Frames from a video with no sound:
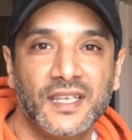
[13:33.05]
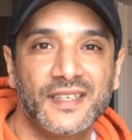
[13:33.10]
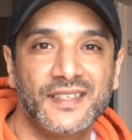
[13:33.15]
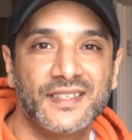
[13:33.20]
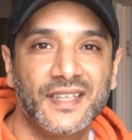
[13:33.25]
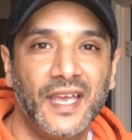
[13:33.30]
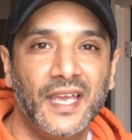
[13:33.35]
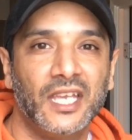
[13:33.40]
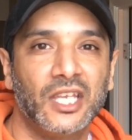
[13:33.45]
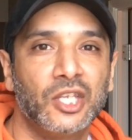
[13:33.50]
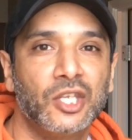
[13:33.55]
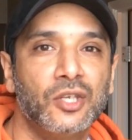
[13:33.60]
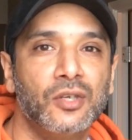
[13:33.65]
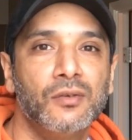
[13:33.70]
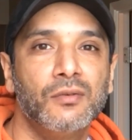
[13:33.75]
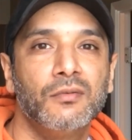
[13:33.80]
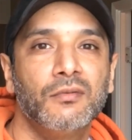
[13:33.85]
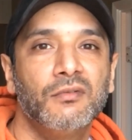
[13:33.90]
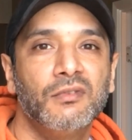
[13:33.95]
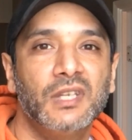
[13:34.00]
is that
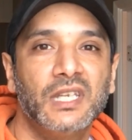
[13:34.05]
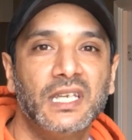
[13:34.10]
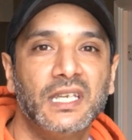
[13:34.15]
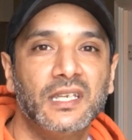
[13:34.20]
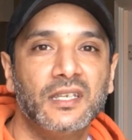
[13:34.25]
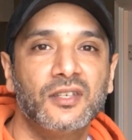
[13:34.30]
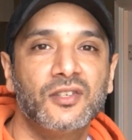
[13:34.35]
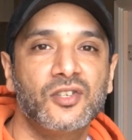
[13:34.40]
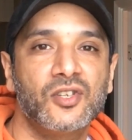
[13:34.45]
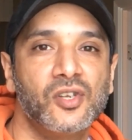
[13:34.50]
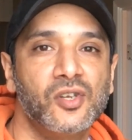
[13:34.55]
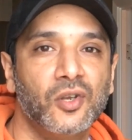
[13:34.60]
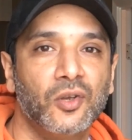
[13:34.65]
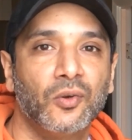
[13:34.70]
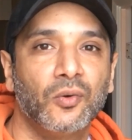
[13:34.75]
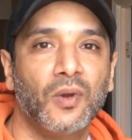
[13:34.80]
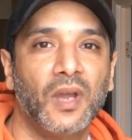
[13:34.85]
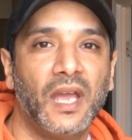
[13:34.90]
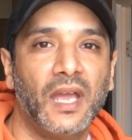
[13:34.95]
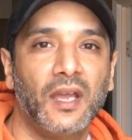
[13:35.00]
you need
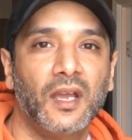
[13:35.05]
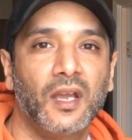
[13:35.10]
to,